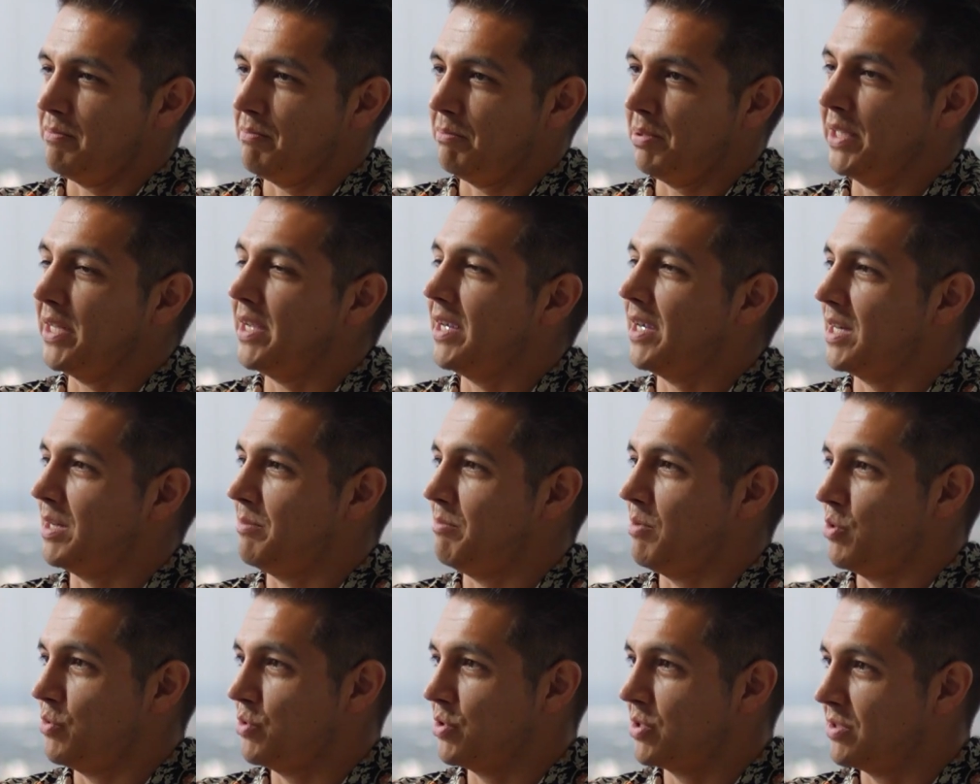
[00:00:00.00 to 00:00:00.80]
Playing on
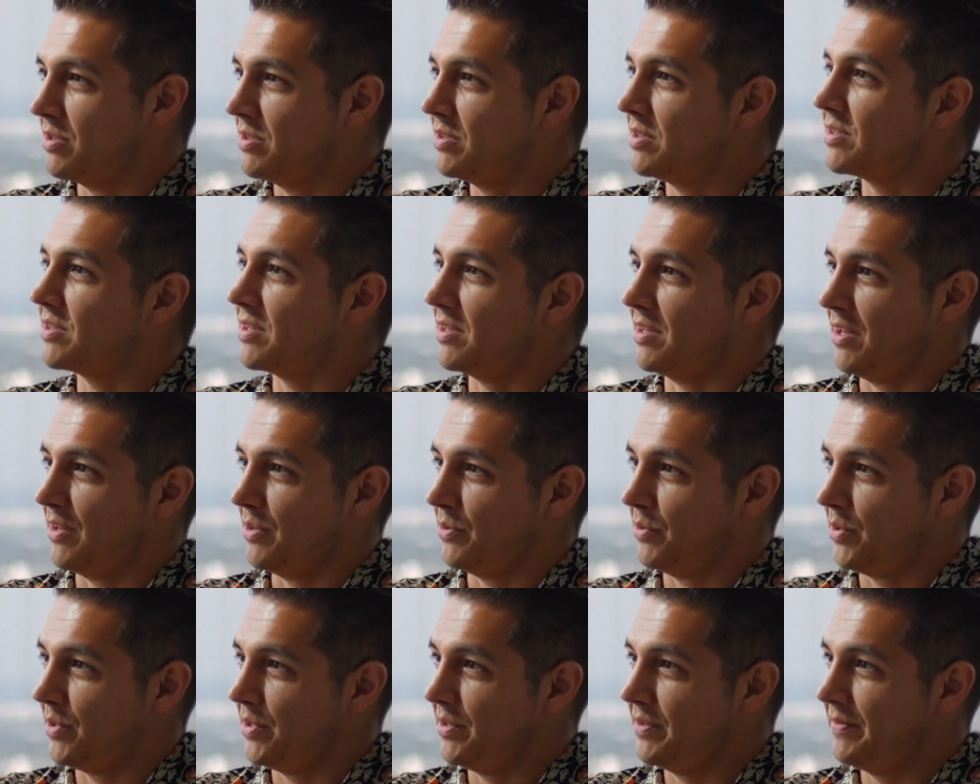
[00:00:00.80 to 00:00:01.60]
emotions is
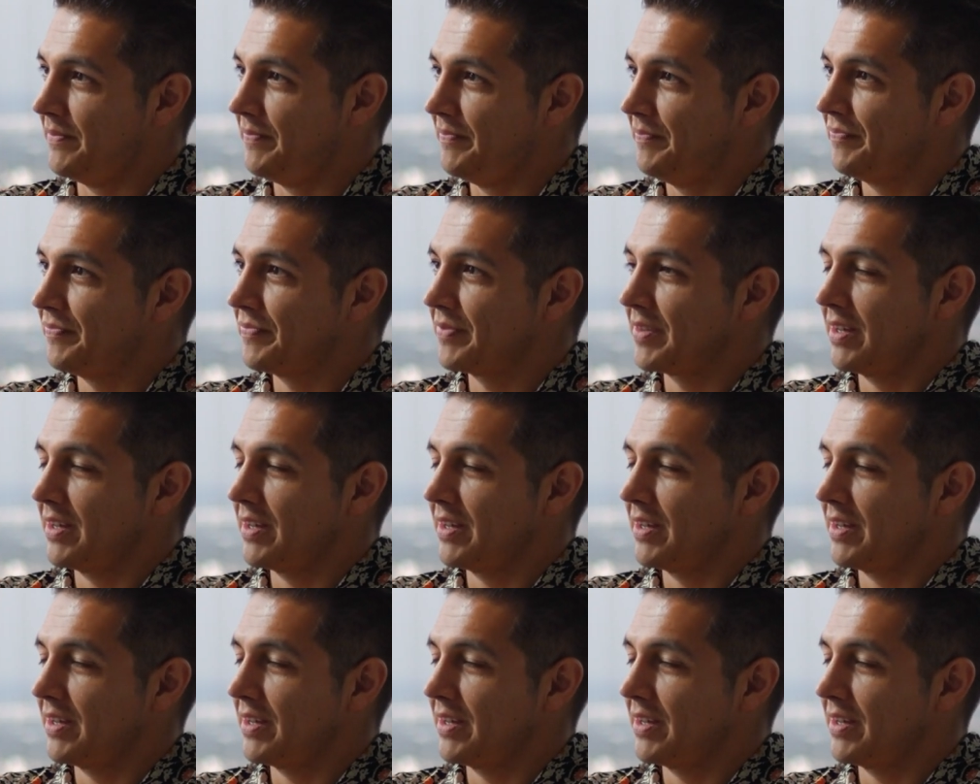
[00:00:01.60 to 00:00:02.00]
another one.